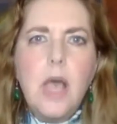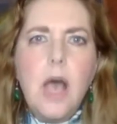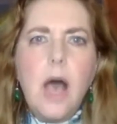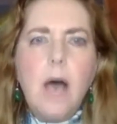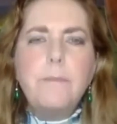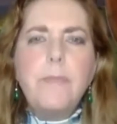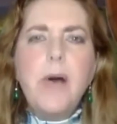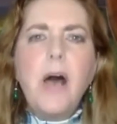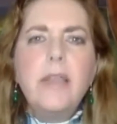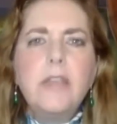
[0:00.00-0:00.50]
a
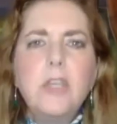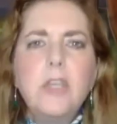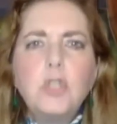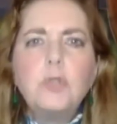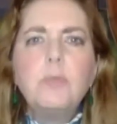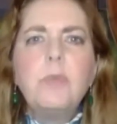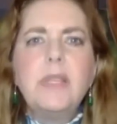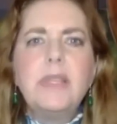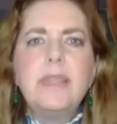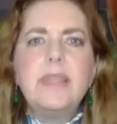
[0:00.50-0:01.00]

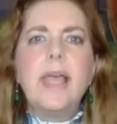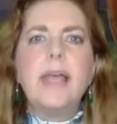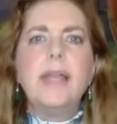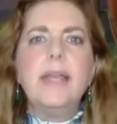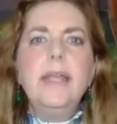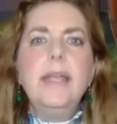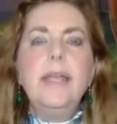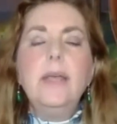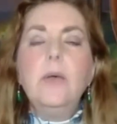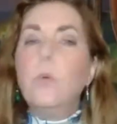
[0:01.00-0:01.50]
punishment that
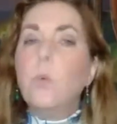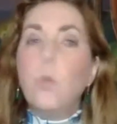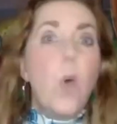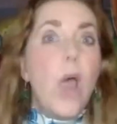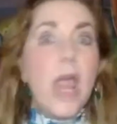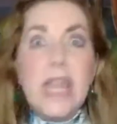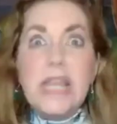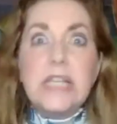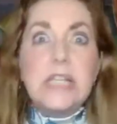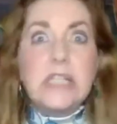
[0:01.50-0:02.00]

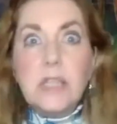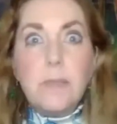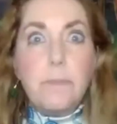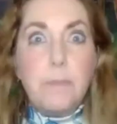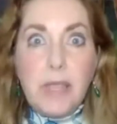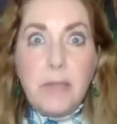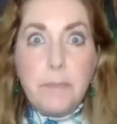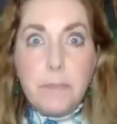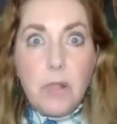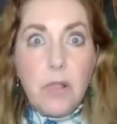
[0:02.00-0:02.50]
wakes the
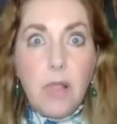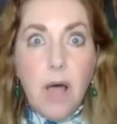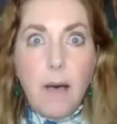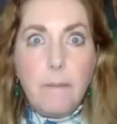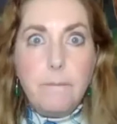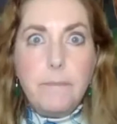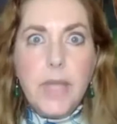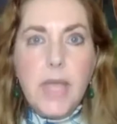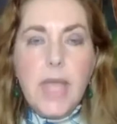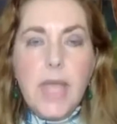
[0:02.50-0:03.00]
people
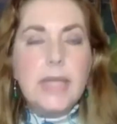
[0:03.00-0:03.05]
up,